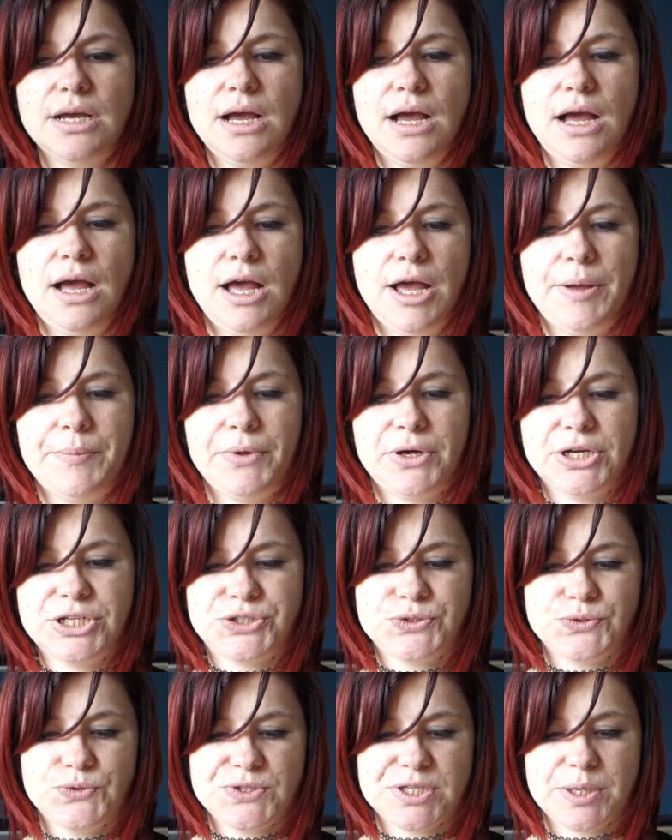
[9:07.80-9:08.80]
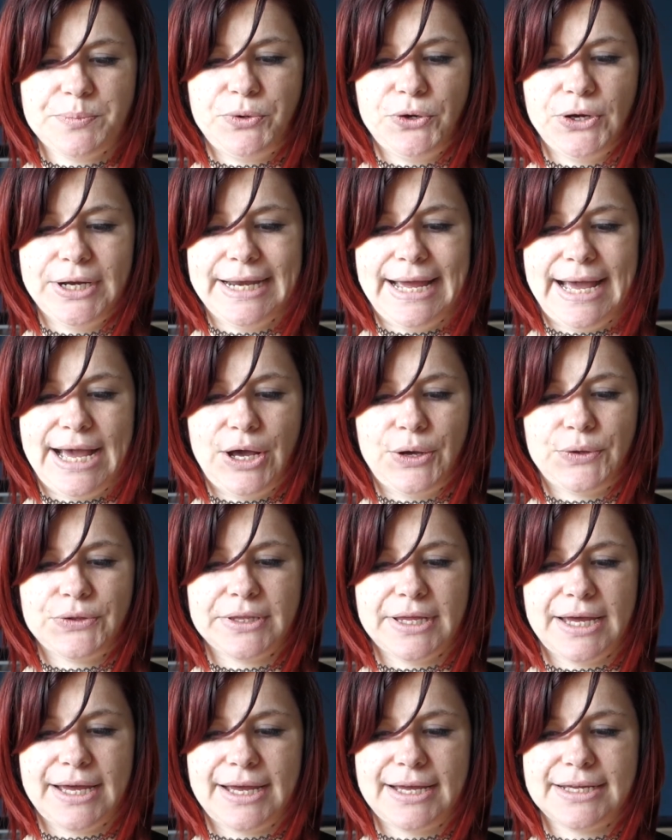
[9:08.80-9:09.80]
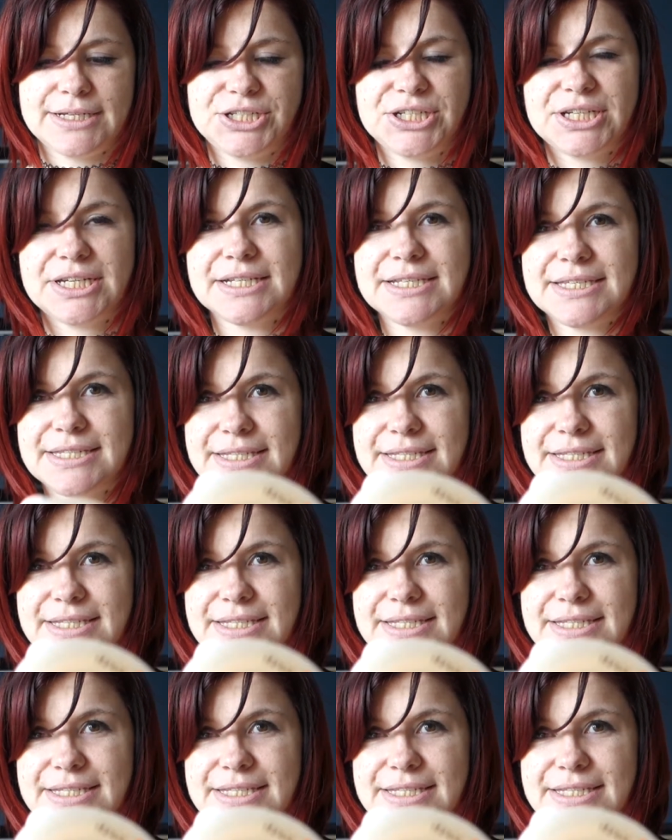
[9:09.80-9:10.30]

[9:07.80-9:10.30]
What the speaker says: I should also point out that, as you can